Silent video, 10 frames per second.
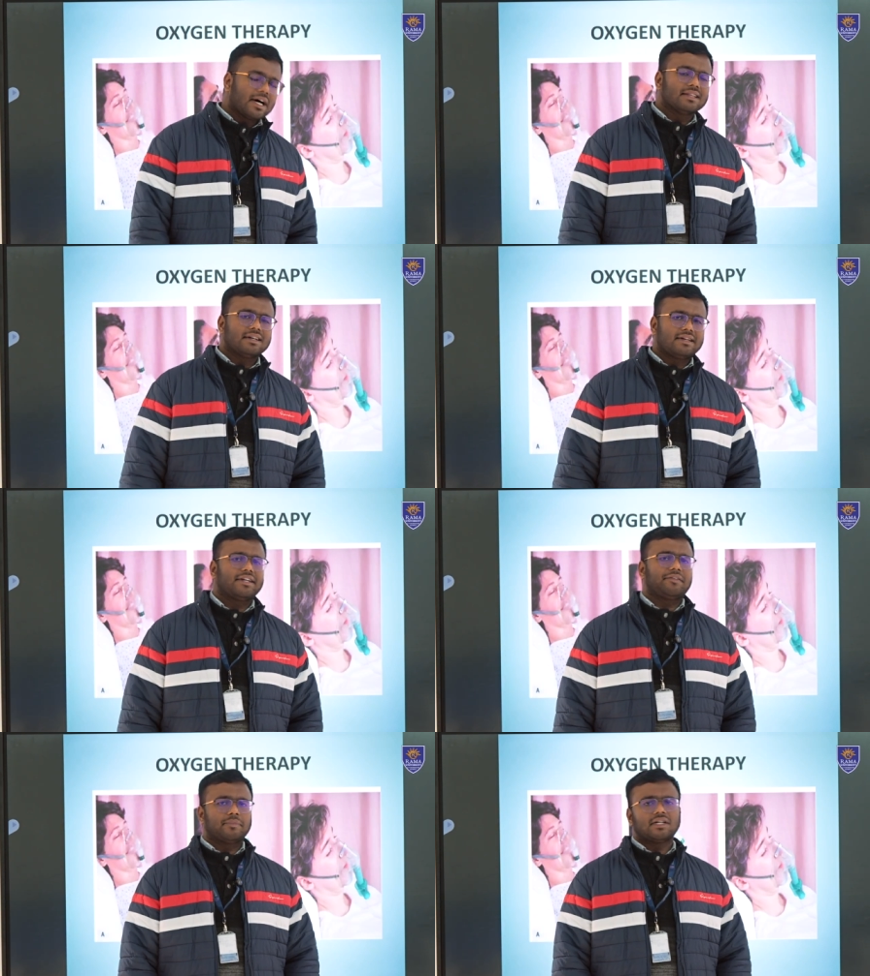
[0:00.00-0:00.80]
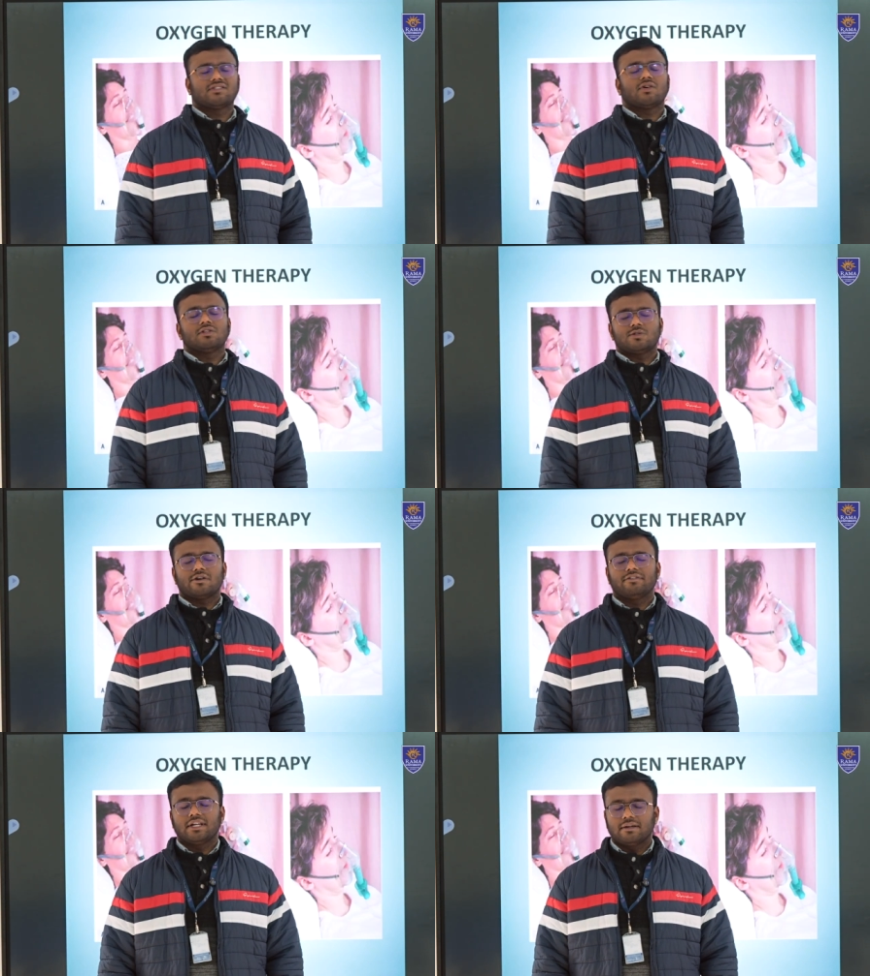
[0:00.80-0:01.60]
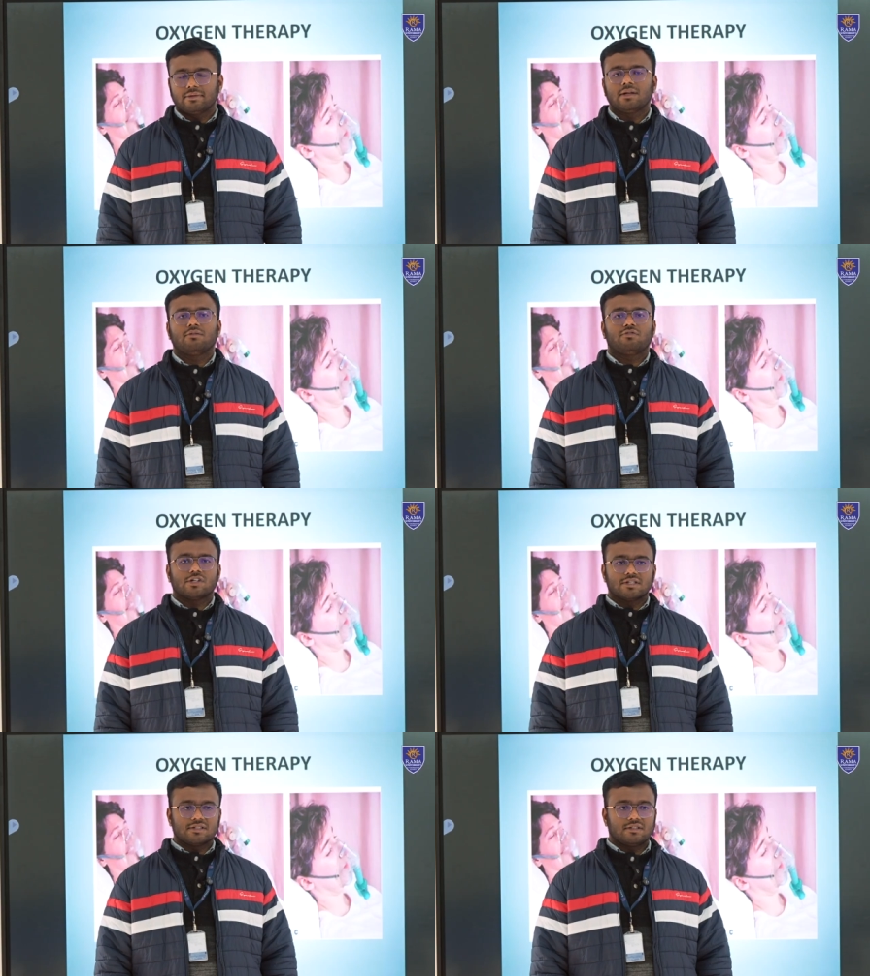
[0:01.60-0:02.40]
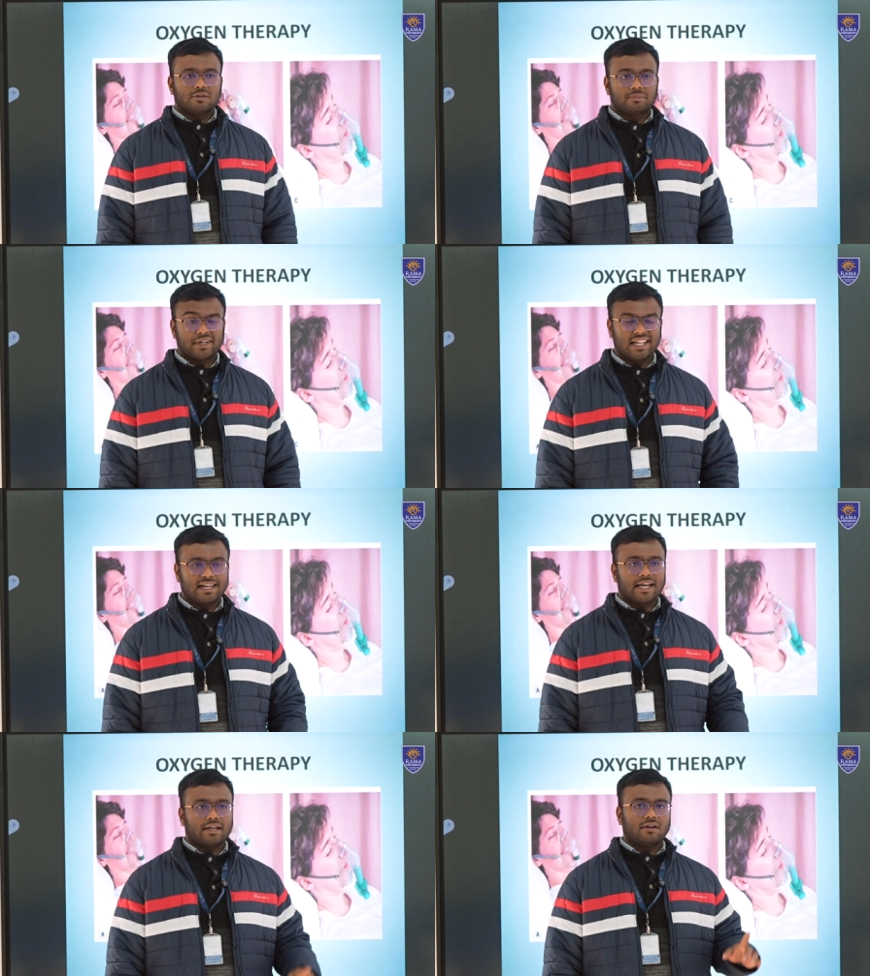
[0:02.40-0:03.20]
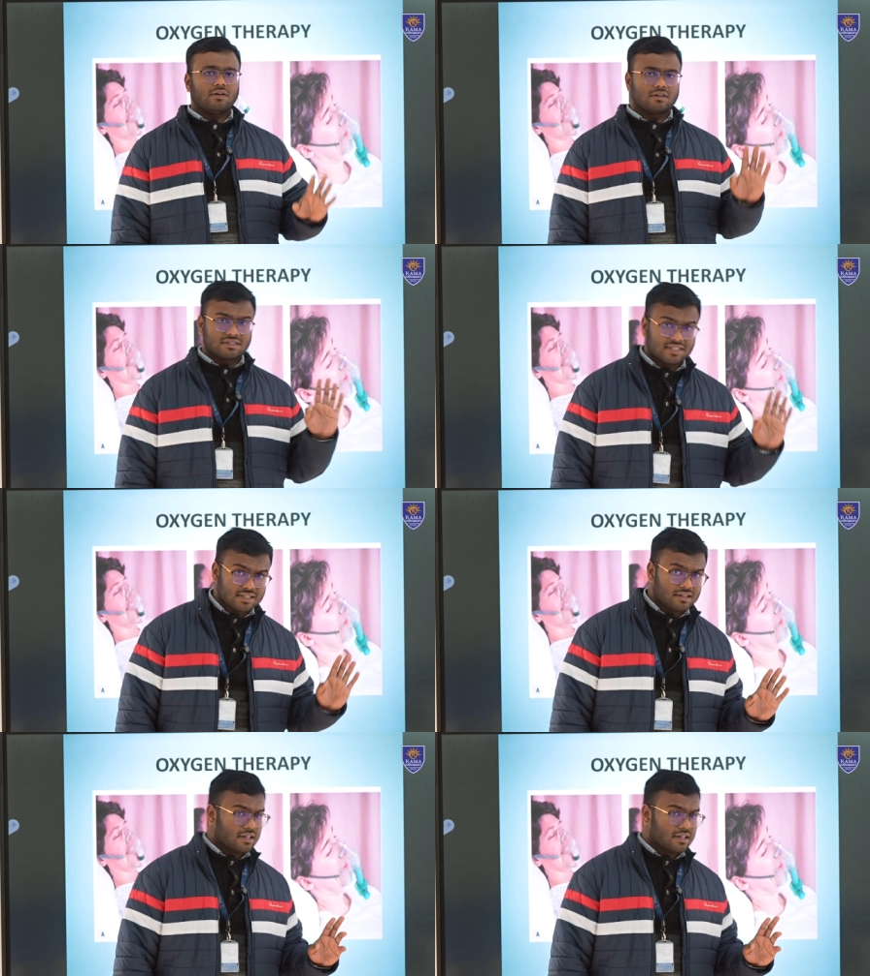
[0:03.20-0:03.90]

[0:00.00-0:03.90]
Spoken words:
other treatments also available for the COPD, like oxygen